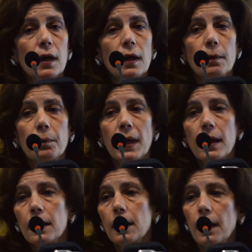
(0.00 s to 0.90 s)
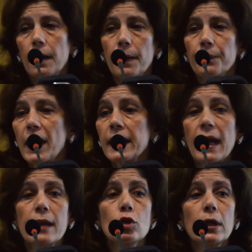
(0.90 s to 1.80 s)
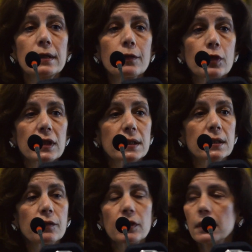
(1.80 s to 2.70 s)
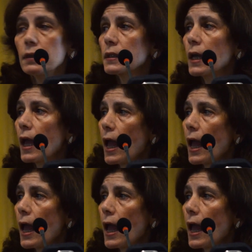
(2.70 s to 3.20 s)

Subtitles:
by engaging in different activities,